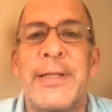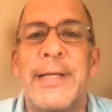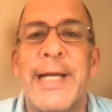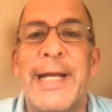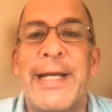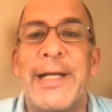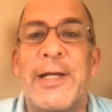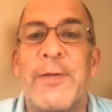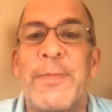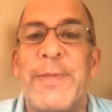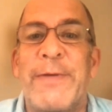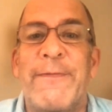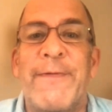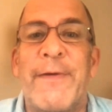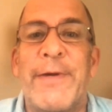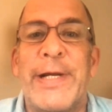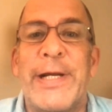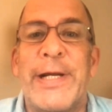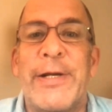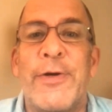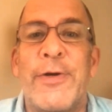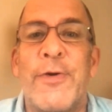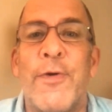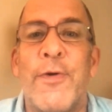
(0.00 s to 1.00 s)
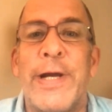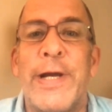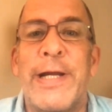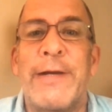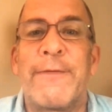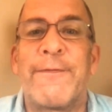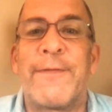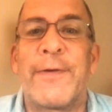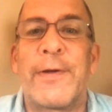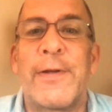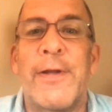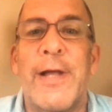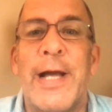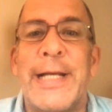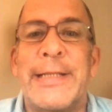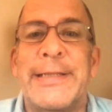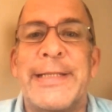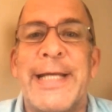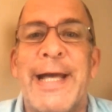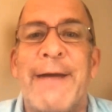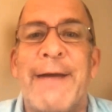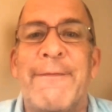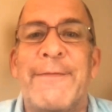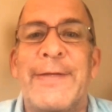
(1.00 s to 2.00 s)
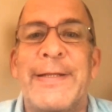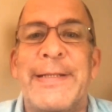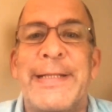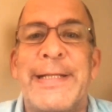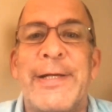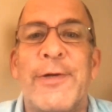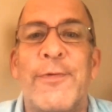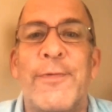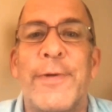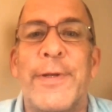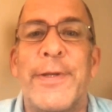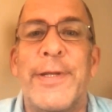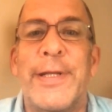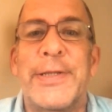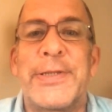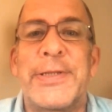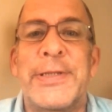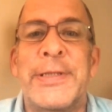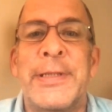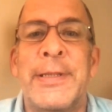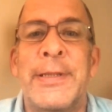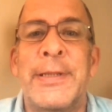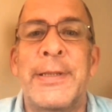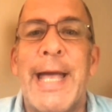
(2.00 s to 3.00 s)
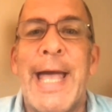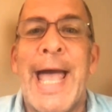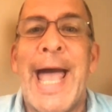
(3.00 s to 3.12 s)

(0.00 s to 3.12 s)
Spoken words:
And it can be very annoying for clients to have to deal with this.